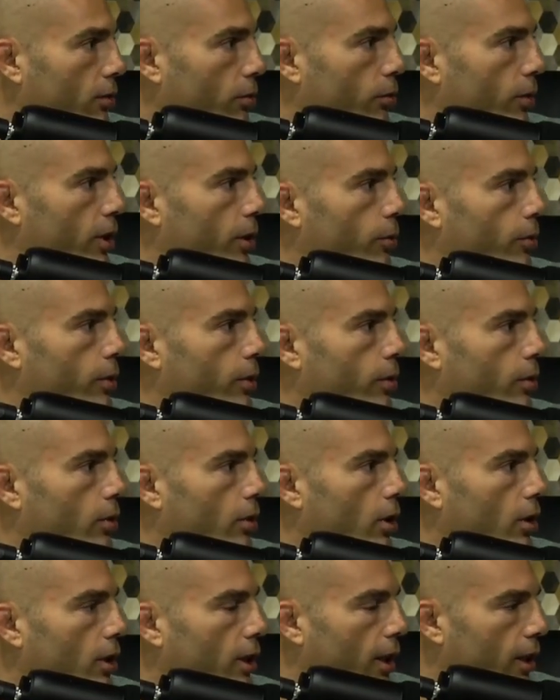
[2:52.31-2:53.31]
We we
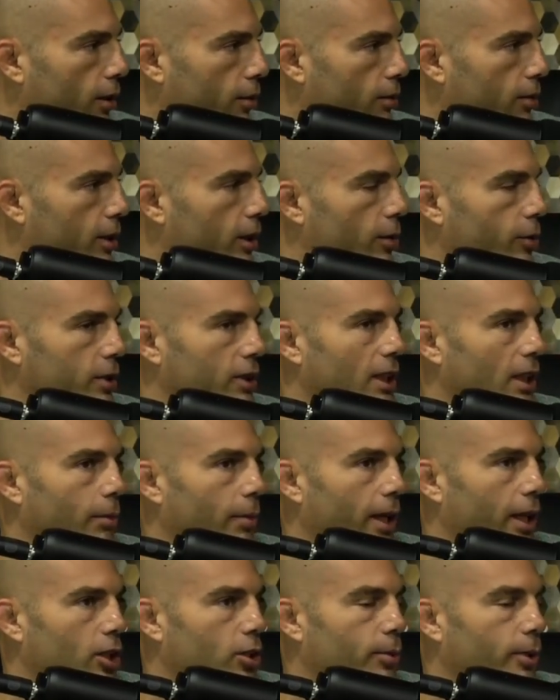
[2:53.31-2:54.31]
were all kind of dealing with the same
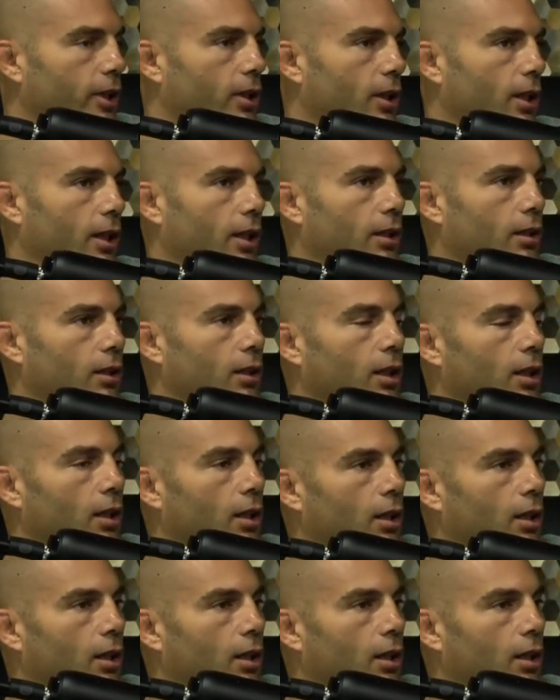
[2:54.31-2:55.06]
management, and